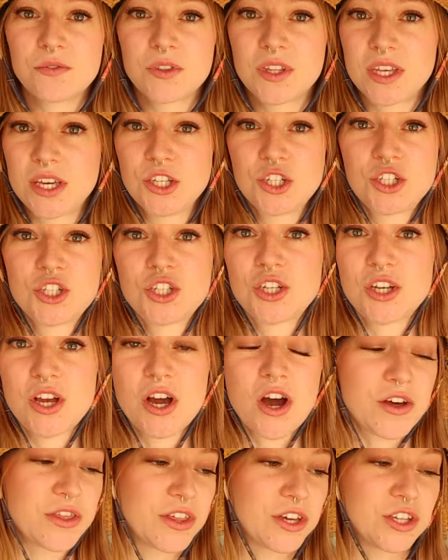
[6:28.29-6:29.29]
teach
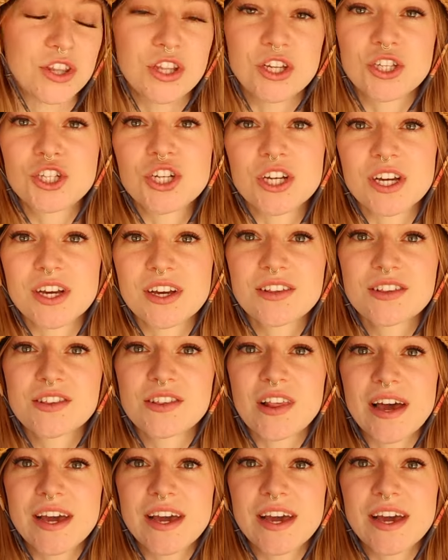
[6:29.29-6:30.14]
the chicks.